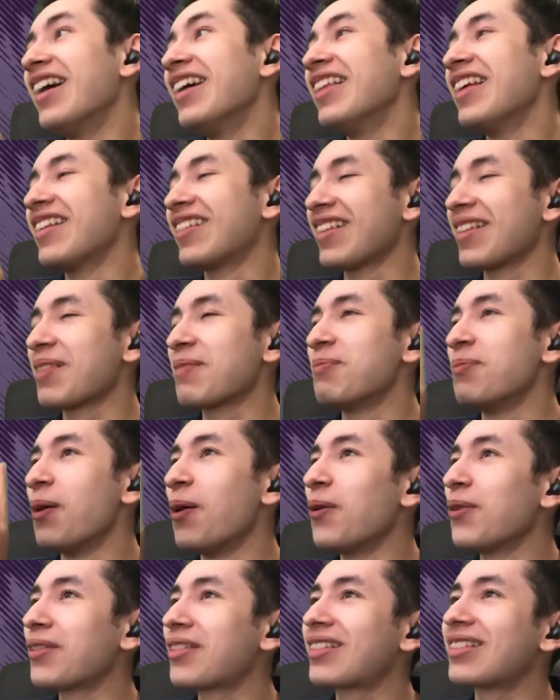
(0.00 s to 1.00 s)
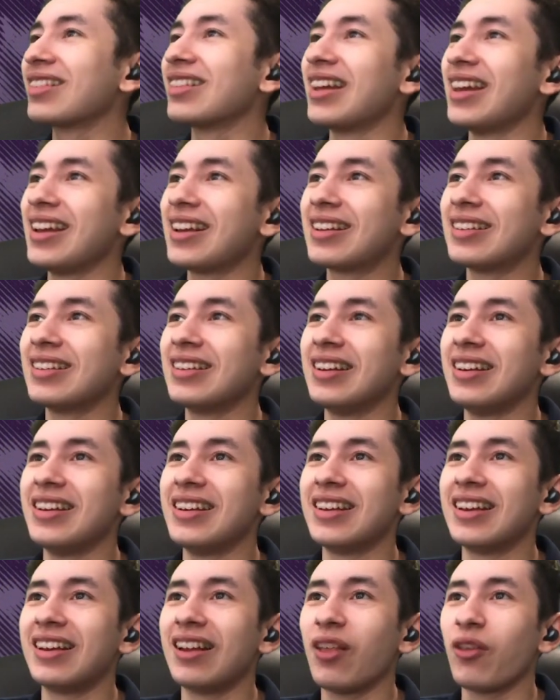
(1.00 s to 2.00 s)
This is most likely
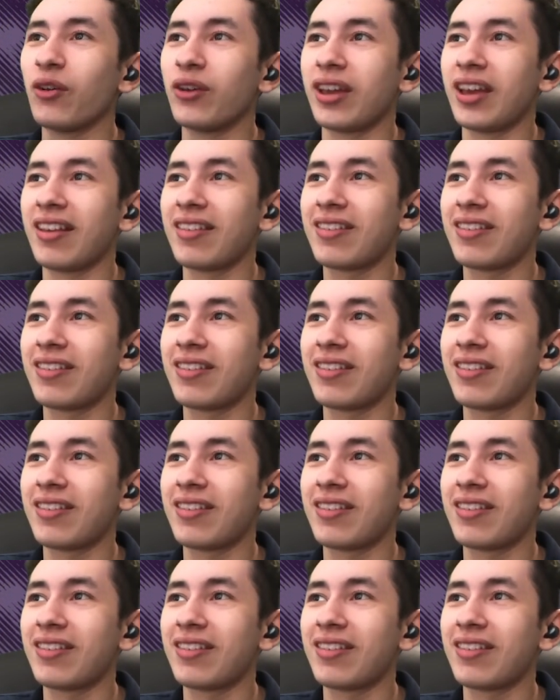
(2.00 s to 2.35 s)
in another day